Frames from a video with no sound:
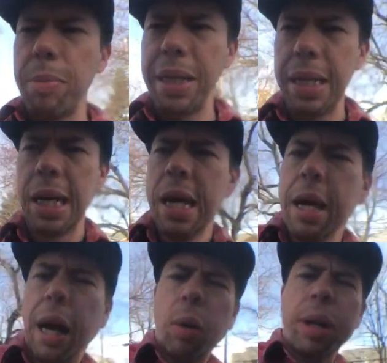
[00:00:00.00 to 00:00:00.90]
Limited
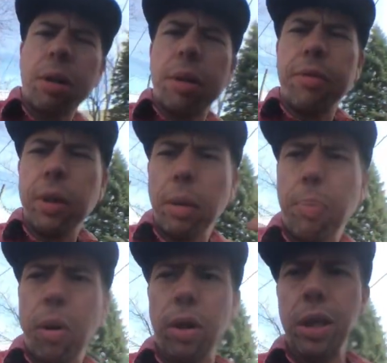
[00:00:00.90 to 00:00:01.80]
out here in Villa
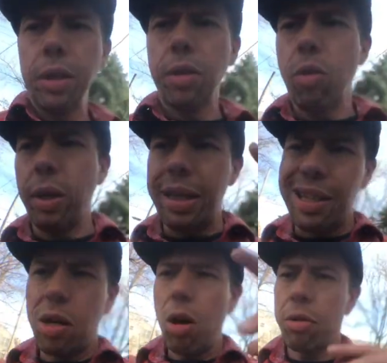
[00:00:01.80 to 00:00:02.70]
Park, Illinois, the
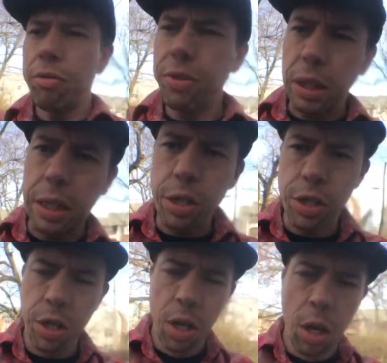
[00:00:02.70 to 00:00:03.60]
Garden
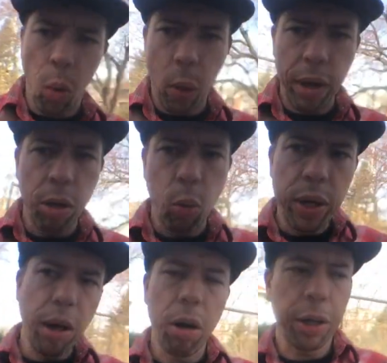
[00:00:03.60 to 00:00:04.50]
Village, where
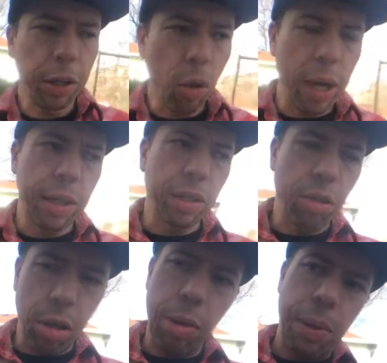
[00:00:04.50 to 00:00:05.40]
we are going to go ahead and
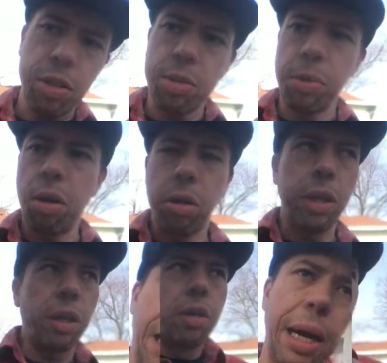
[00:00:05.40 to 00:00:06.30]
talk about some
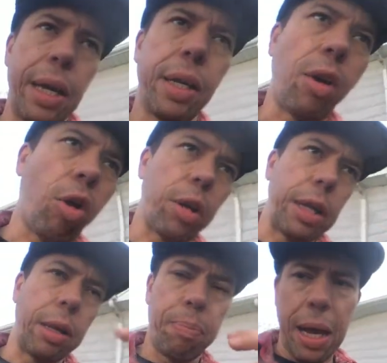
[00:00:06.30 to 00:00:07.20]
gardening. My
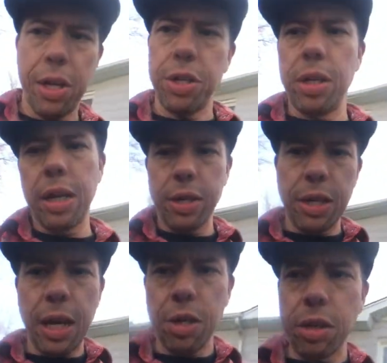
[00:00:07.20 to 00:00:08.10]
gardening passion has
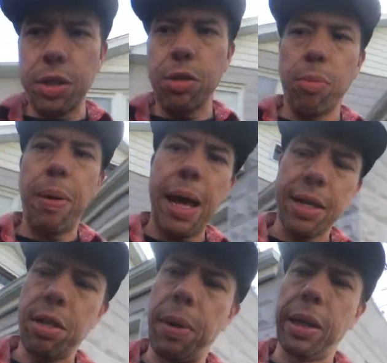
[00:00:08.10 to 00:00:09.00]
actually
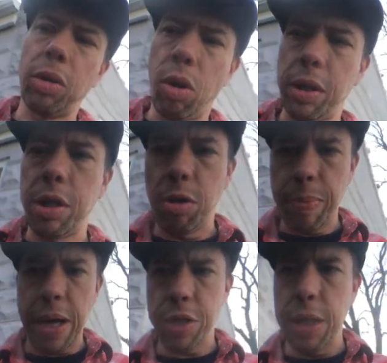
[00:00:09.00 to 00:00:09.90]
surpassed my lawn care
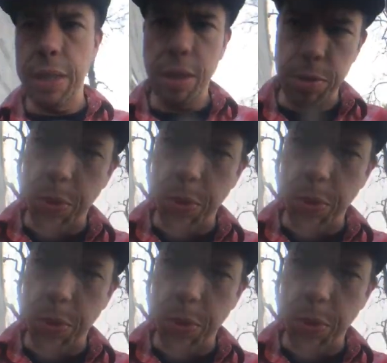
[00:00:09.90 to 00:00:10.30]
passion at this